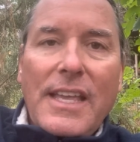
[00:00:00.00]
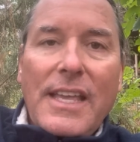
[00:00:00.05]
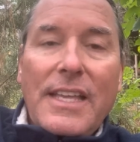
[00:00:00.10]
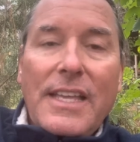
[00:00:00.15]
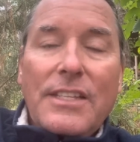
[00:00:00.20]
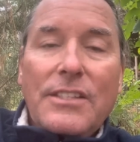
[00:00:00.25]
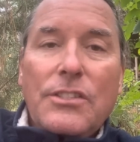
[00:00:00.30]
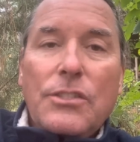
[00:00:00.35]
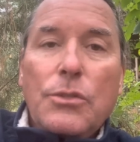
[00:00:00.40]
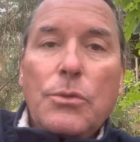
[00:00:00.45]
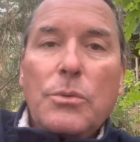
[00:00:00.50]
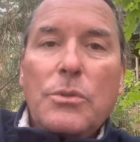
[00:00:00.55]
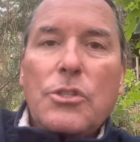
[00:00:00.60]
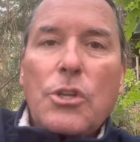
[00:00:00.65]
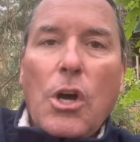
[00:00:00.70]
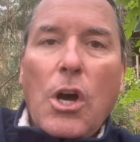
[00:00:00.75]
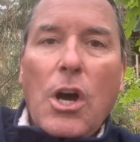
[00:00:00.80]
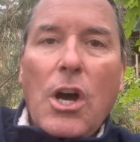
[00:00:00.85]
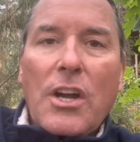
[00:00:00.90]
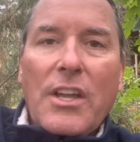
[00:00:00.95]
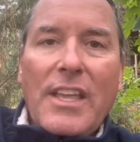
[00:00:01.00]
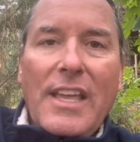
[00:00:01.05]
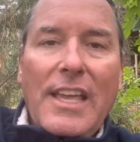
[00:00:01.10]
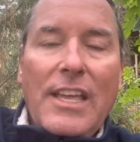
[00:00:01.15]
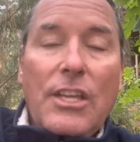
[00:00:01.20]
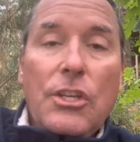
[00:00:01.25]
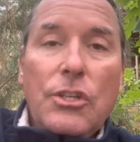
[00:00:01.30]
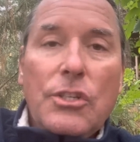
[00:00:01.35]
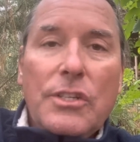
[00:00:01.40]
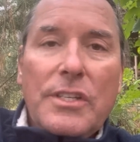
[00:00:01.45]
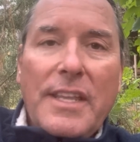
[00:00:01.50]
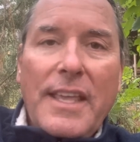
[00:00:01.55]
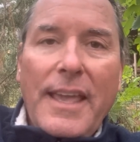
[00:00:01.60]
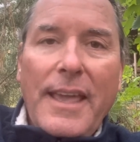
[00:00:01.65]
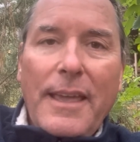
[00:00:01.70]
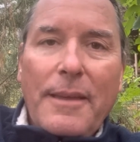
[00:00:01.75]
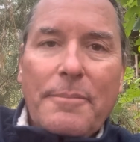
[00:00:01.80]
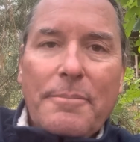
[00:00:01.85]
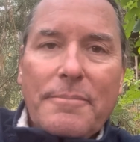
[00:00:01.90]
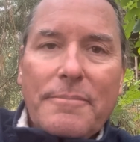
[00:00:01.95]
and to talk a good
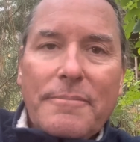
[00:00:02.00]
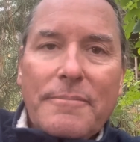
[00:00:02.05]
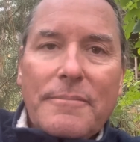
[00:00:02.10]
game